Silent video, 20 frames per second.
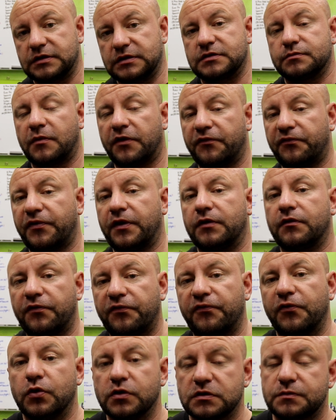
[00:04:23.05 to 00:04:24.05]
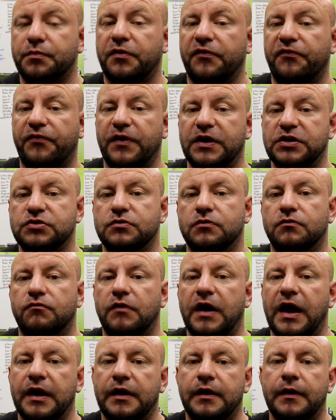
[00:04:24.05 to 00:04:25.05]
This is my very first
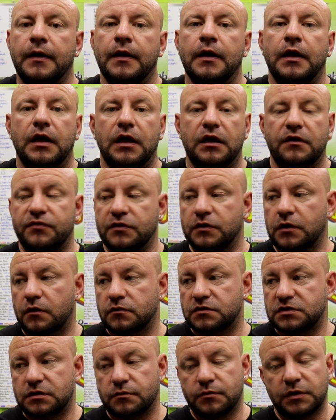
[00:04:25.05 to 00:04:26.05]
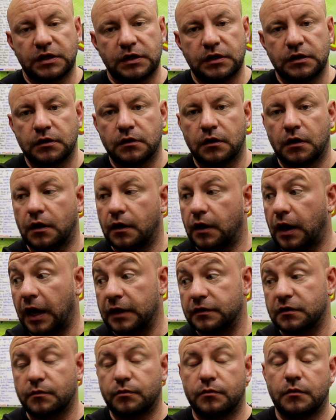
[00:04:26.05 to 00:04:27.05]
professional rack, even though to me
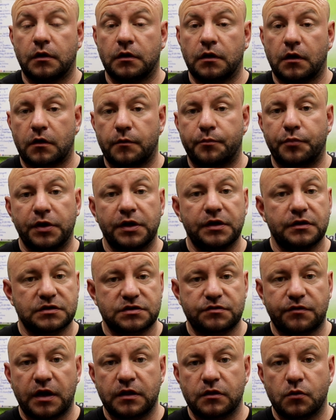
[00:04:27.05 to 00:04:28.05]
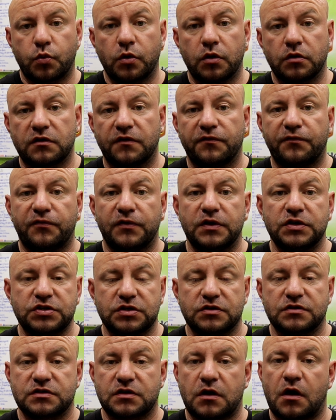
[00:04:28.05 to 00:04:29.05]
and a lot of breeders around the world, the
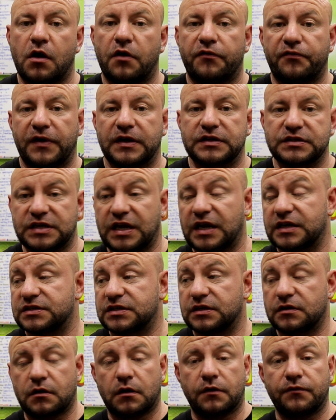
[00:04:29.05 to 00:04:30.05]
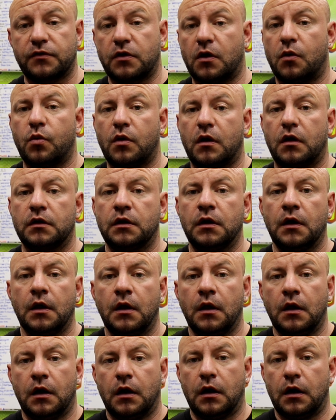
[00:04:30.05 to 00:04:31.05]
visions are fantastic. I've got one,
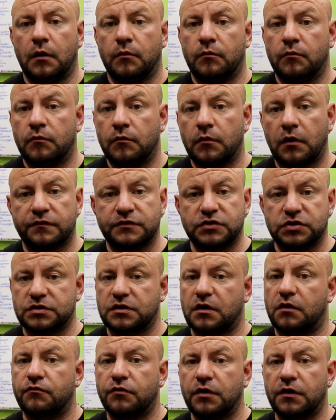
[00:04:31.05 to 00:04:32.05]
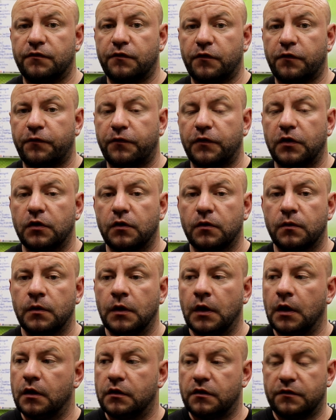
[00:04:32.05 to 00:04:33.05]
I've just got rid of a
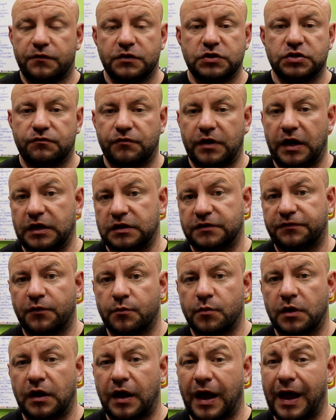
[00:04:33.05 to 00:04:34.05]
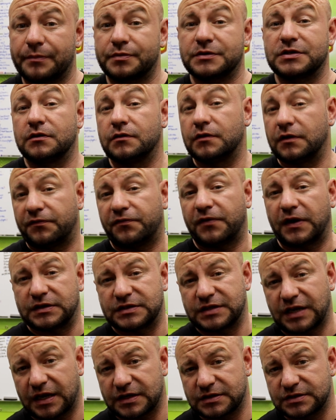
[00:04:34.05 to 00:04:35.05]
few. The vision racks for me are absolutely
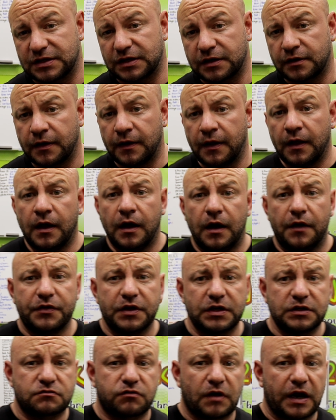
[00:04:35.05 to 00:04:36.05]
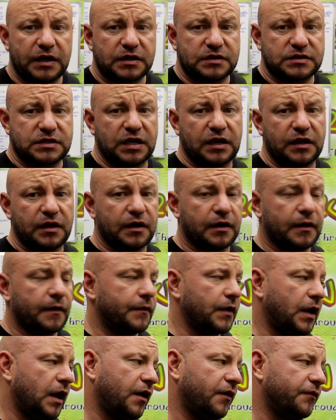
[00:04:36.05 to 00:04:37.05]
fantastic, and these racks
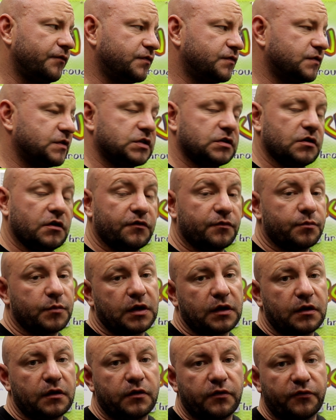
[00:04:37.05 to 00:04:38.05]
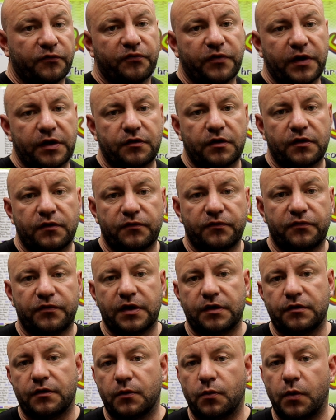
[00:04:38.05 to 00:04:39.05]
here have served me very,
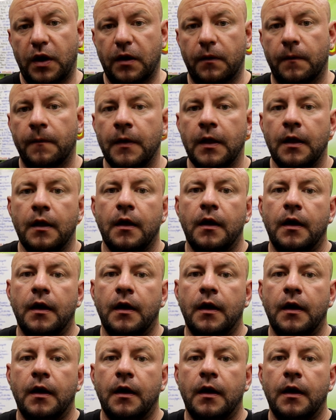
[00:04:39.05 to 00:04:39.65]
very well.